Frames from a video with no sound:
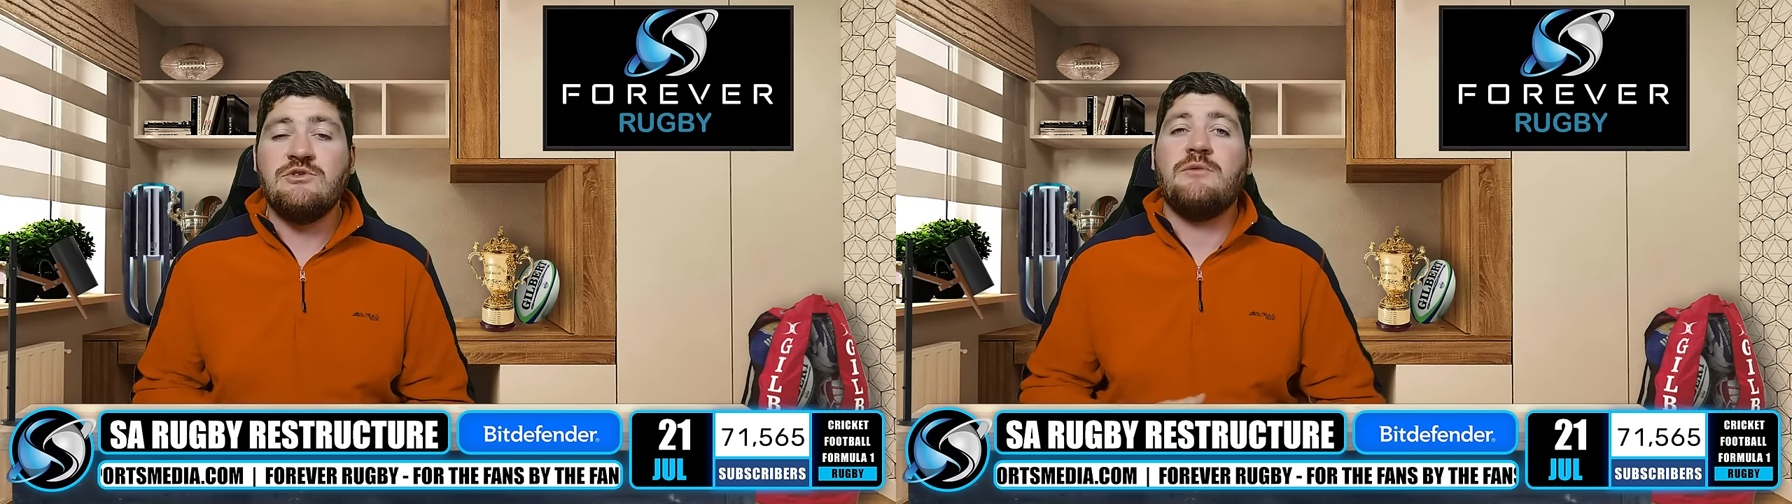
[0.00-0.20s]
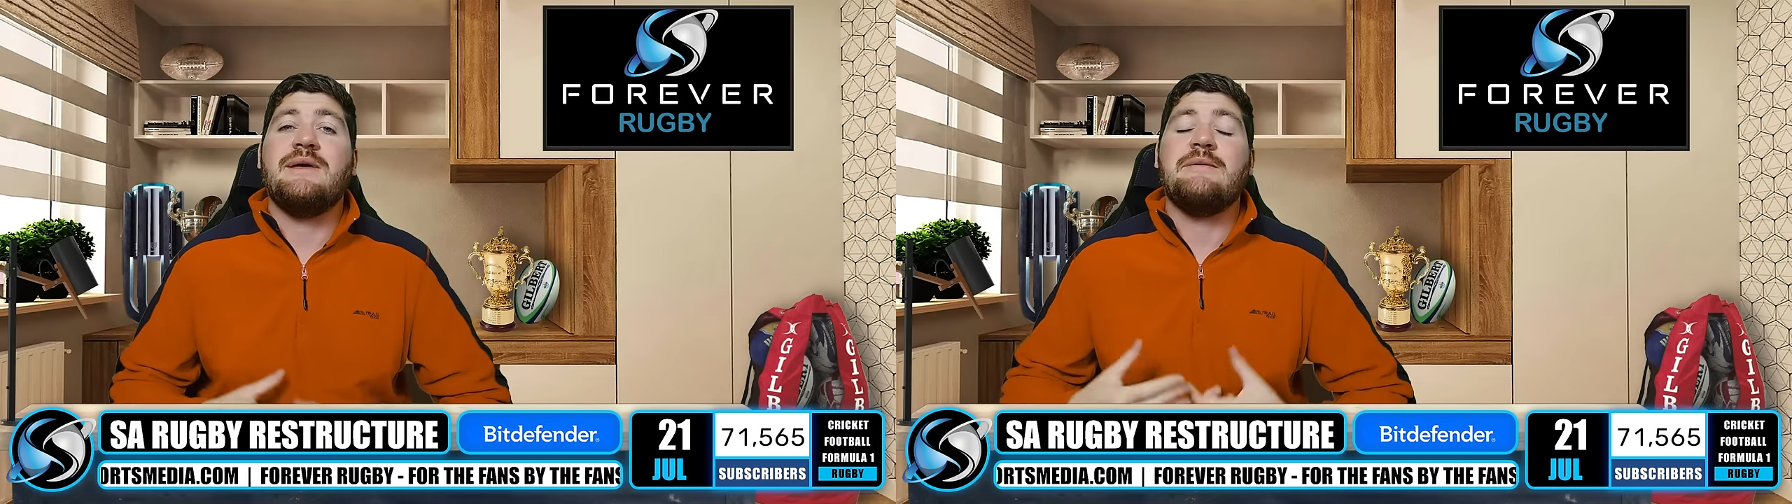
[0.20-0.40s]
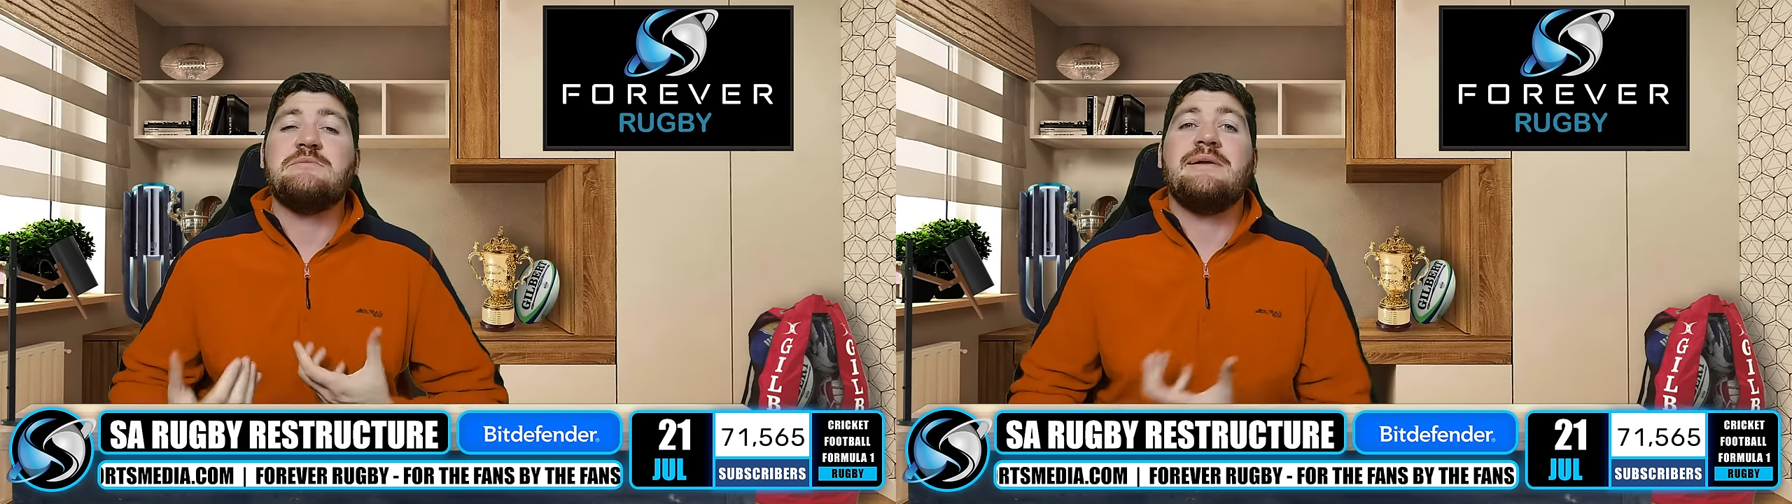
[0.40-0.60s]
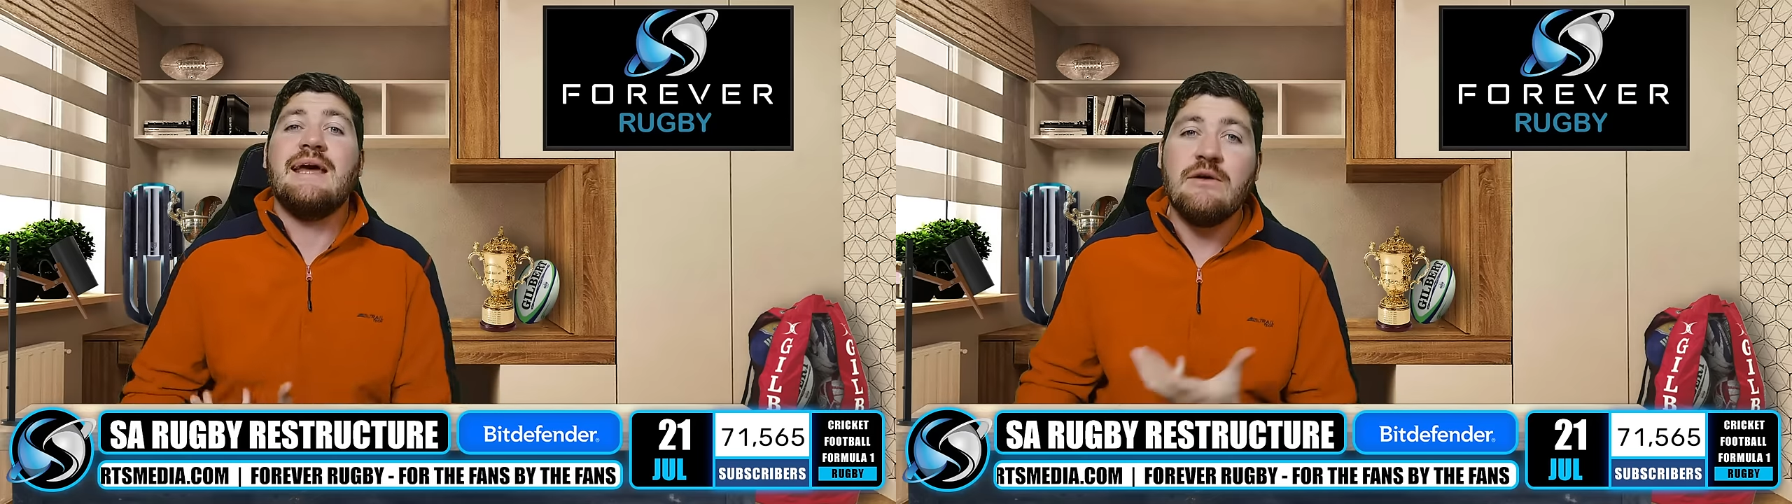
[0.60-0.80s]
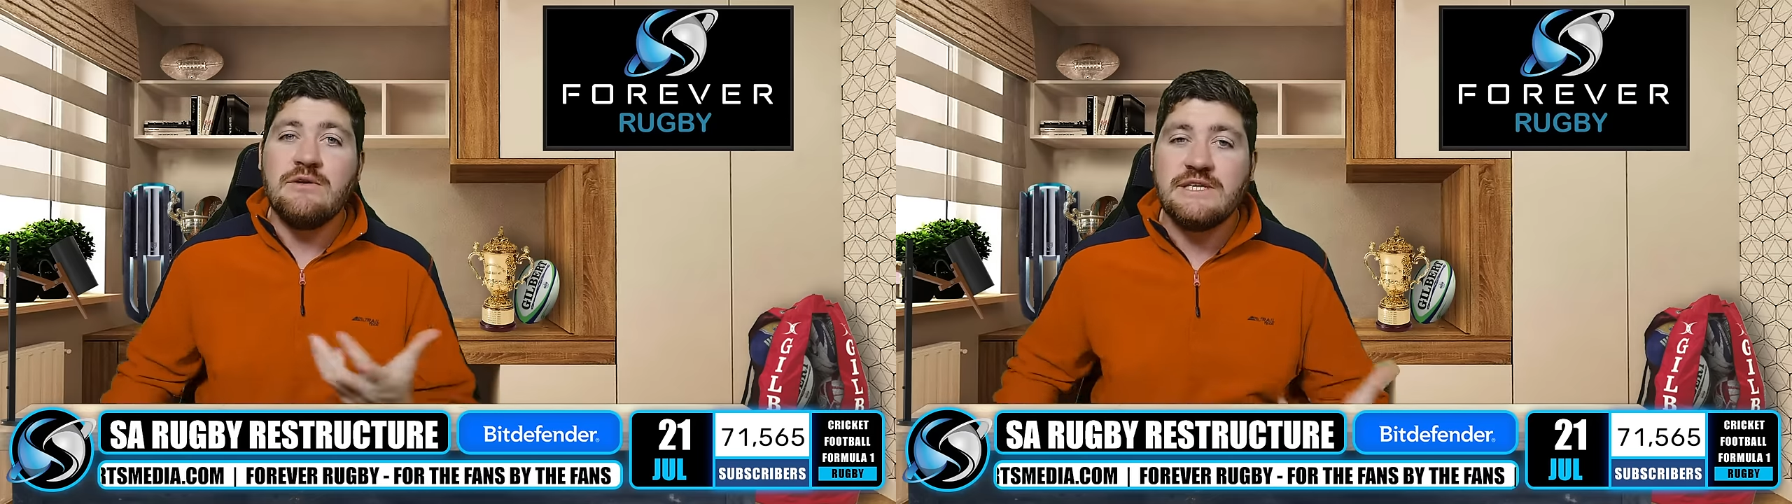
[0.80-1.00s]
not being able to
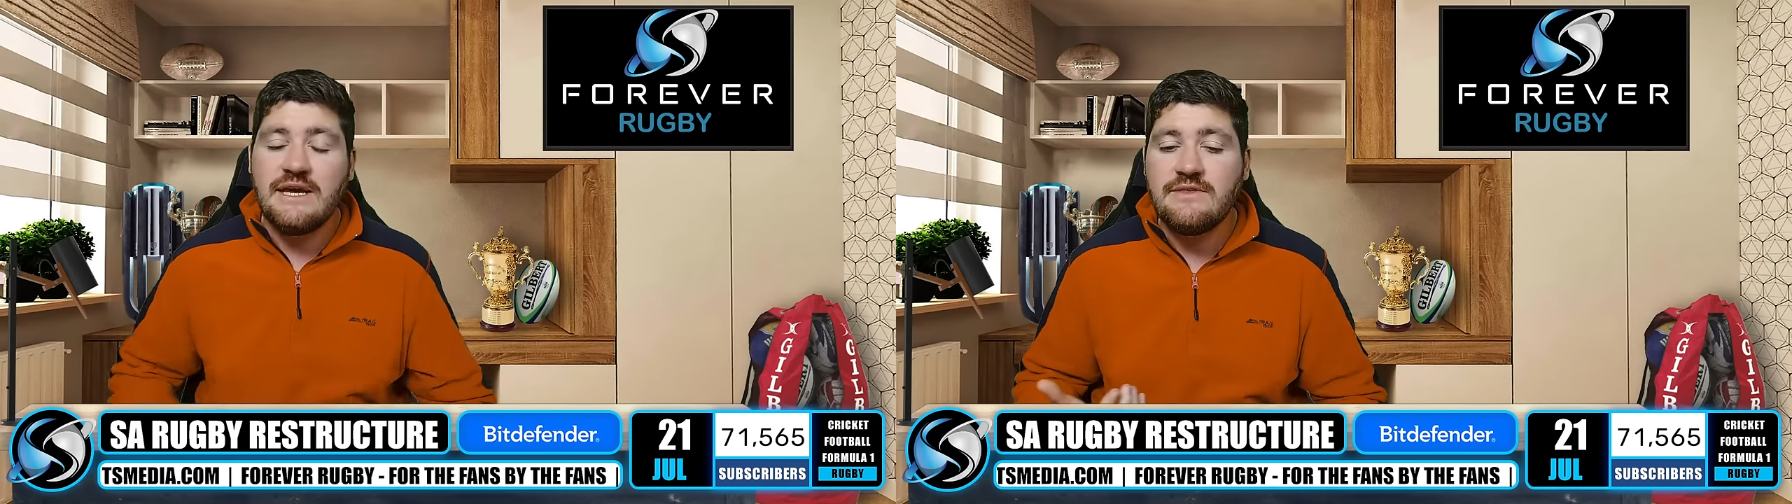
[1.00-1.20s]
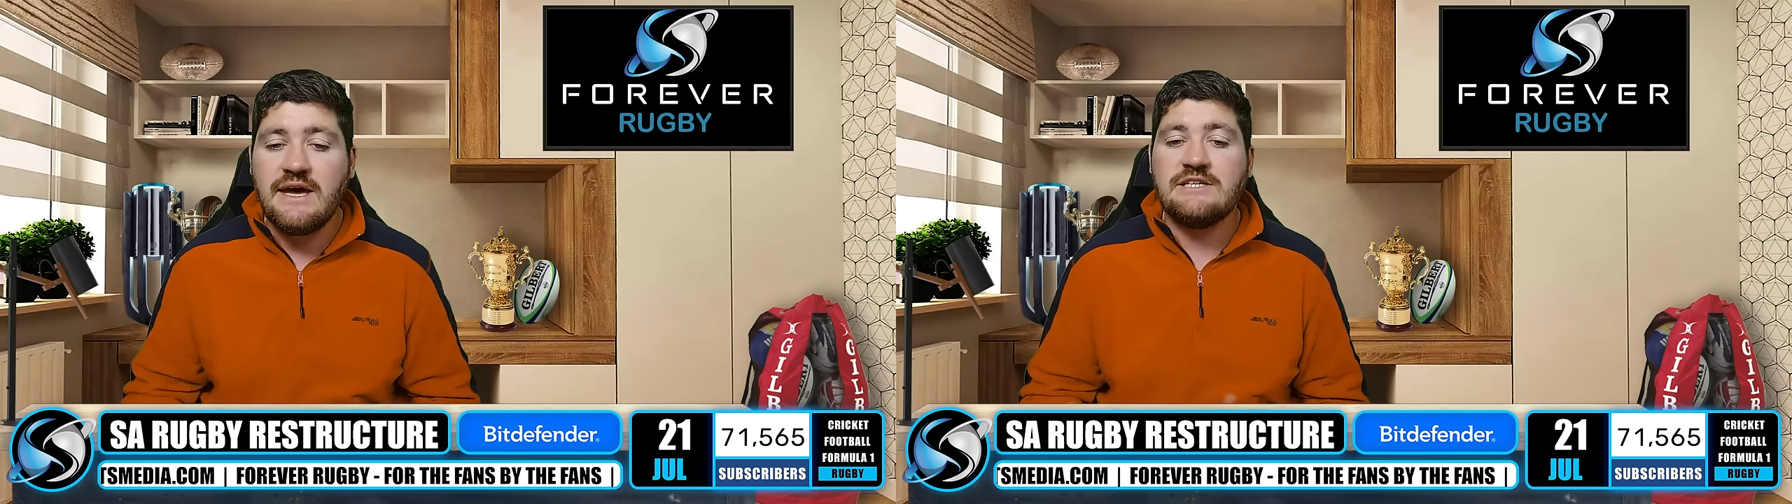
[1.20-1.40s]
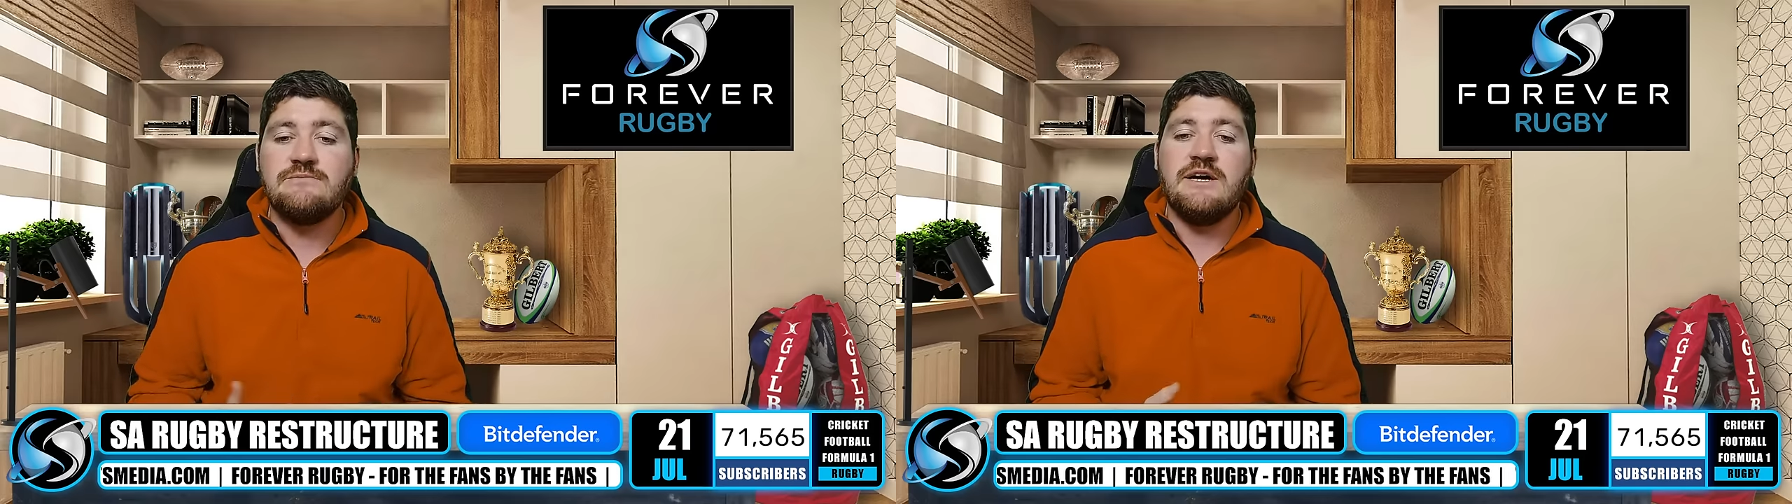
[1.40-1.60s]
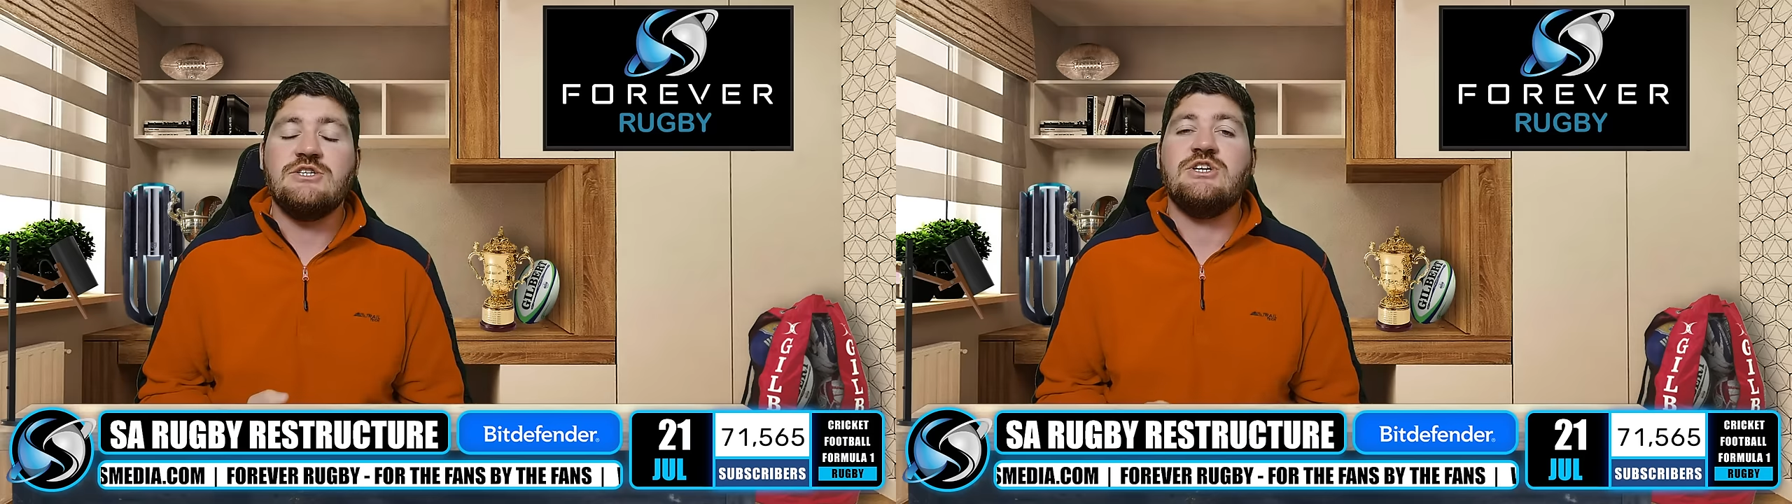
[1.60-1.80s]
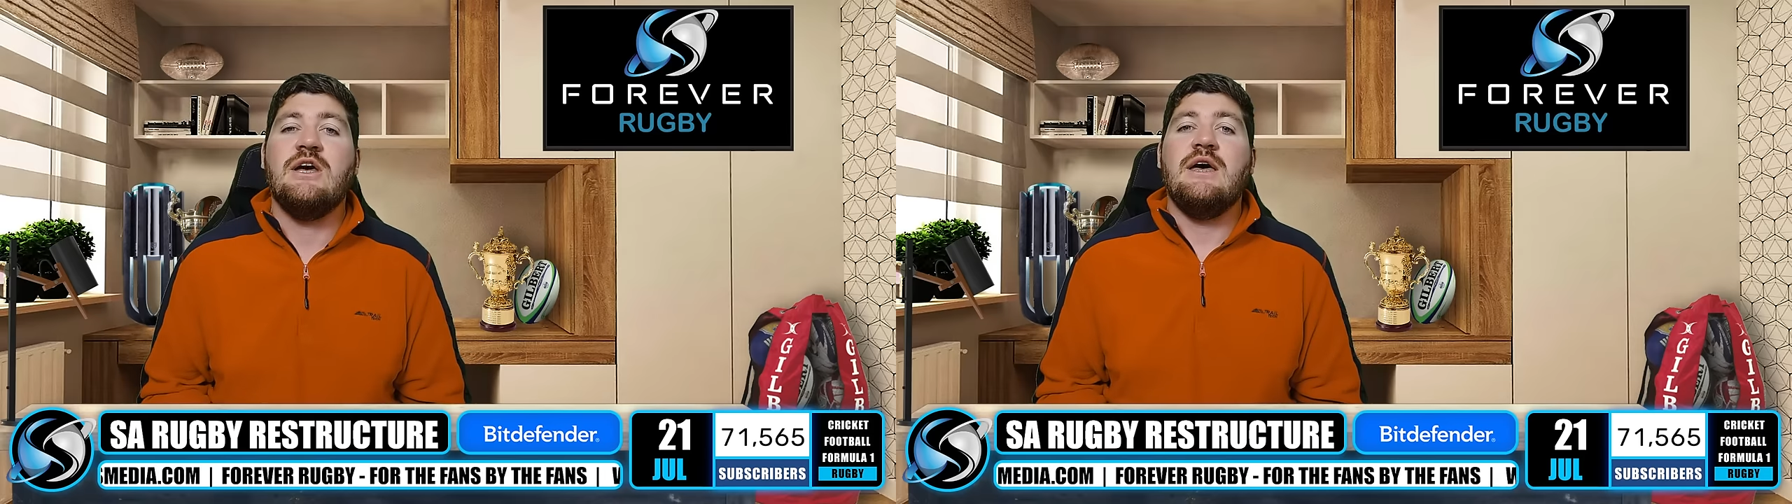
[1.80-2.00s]
play together as
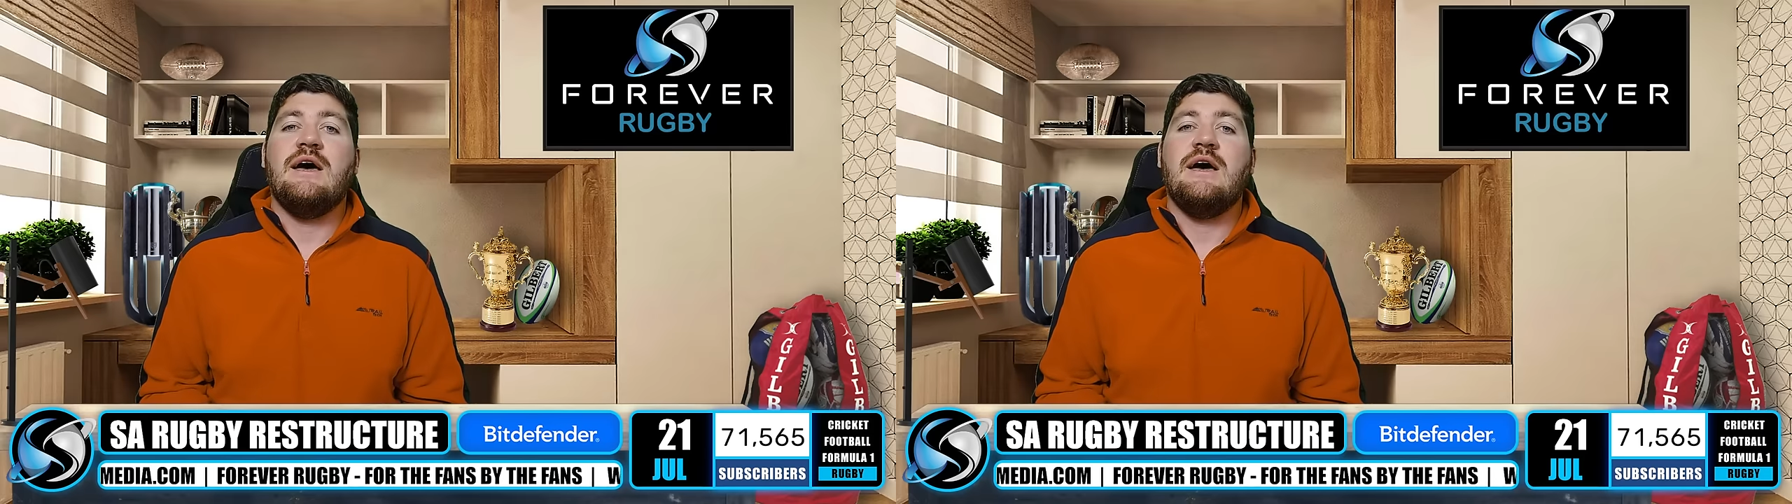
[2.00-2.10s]
much,